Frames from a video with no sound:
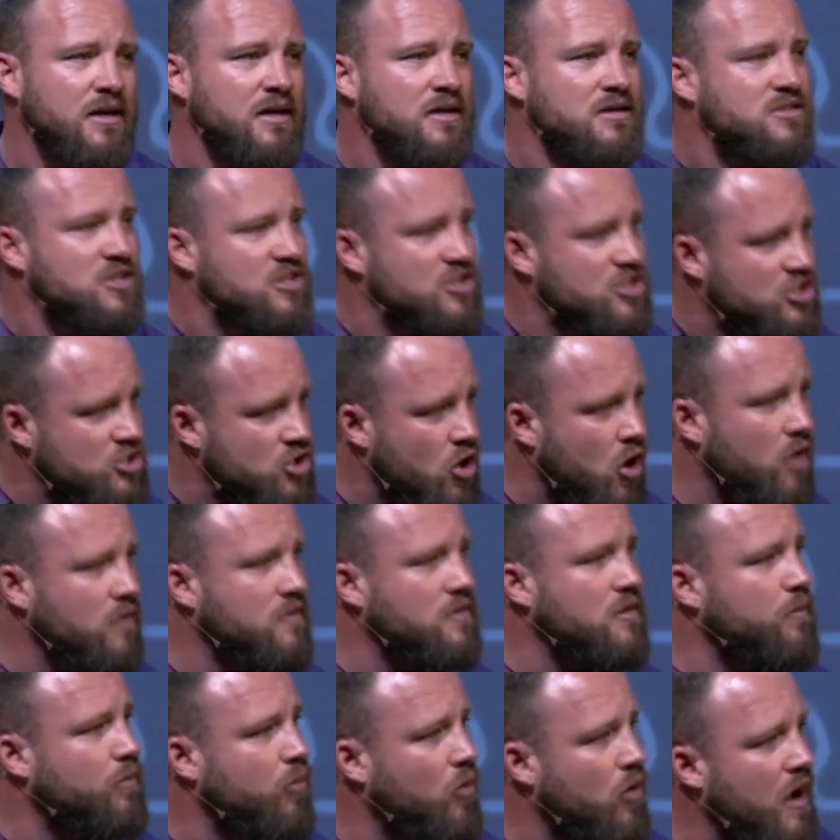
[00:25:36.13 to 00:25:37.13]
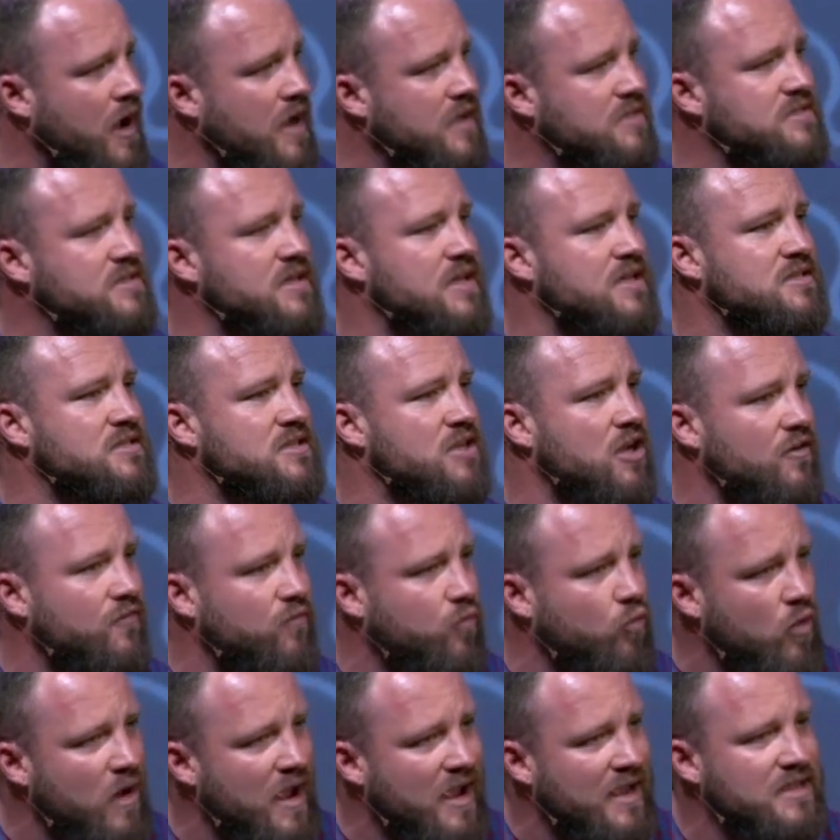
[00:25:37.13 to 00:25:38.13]
to start the process of
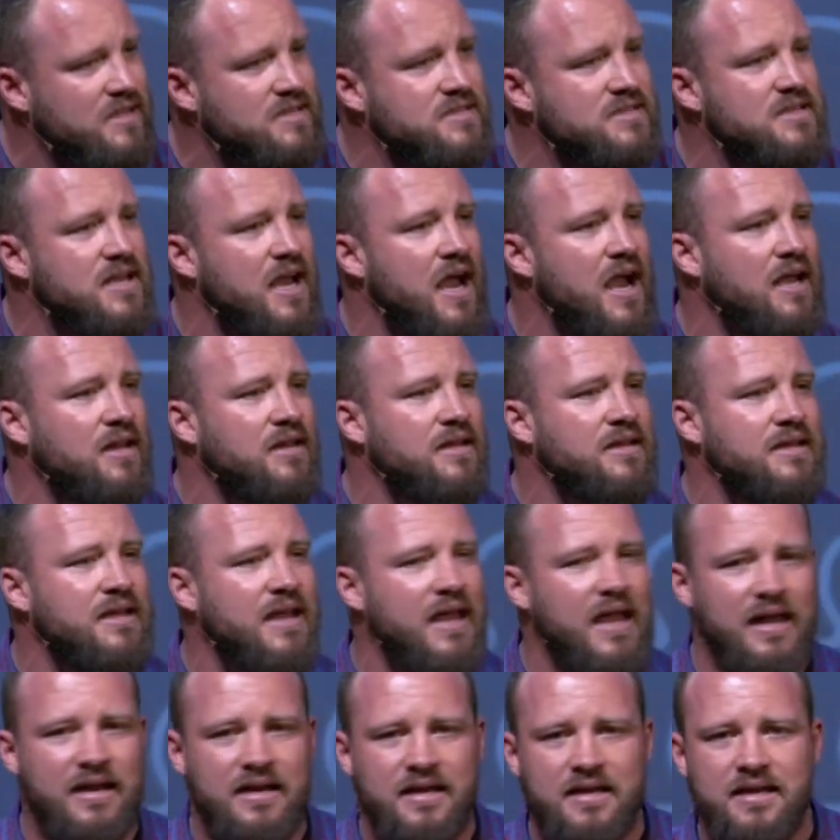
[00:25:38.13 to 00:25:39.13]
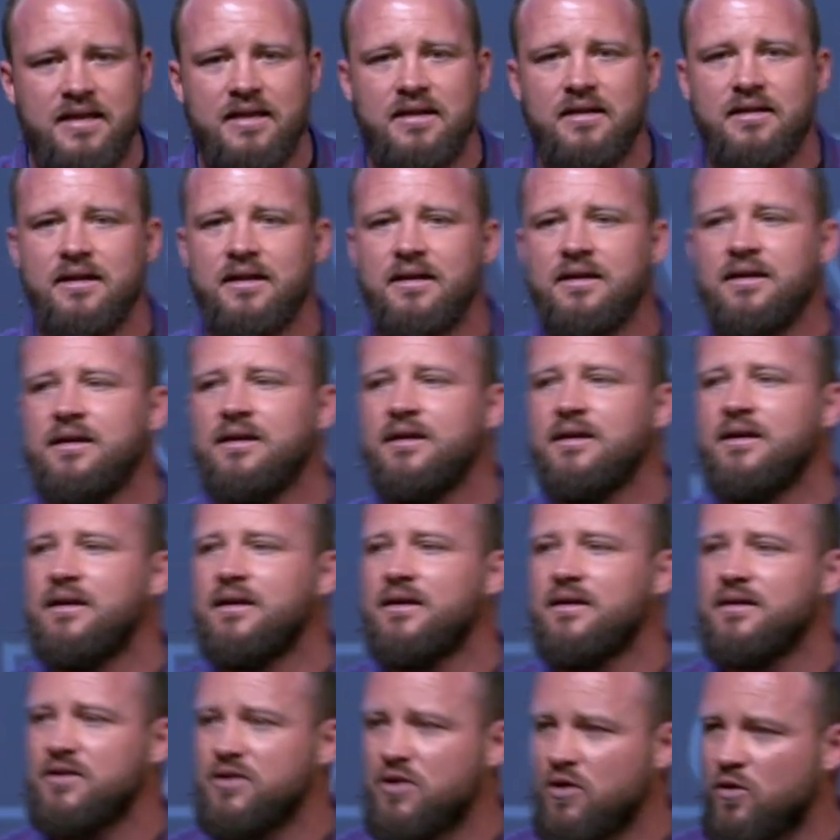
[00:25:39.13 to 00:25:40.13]
reconciling and healing
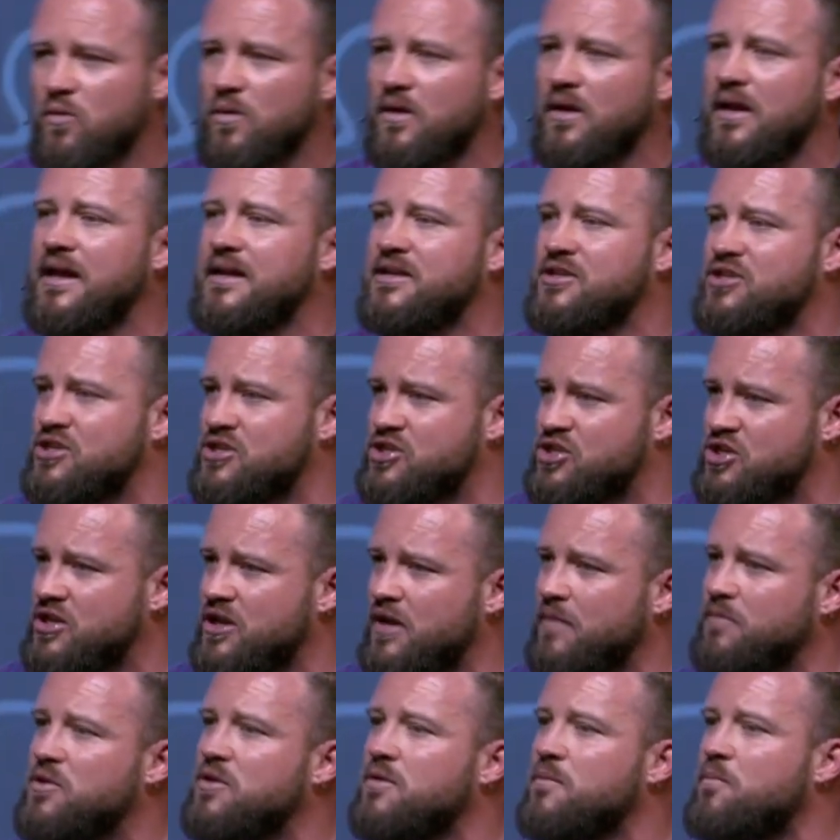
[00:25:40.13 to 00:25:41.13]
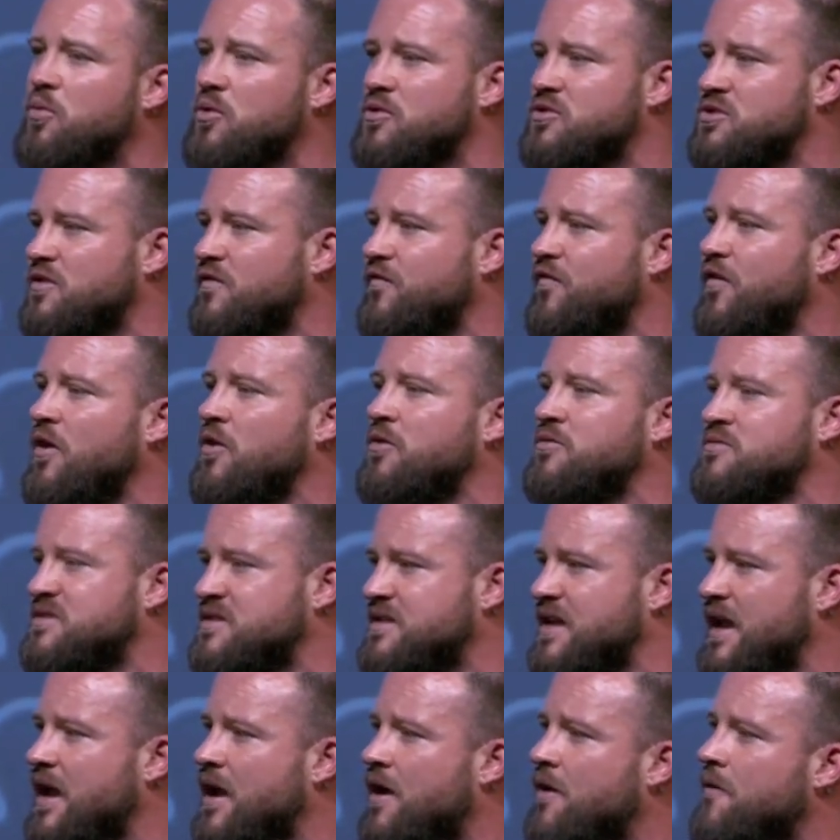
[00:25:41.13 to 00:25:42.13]
your relationship. You can put your phones
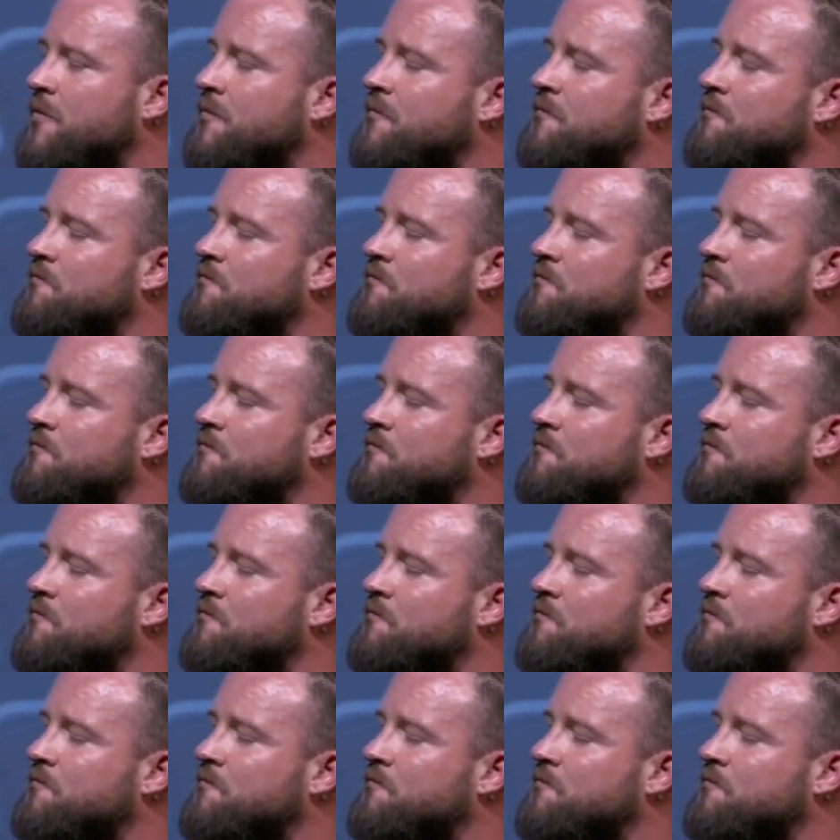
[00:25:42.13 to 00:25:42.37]
down.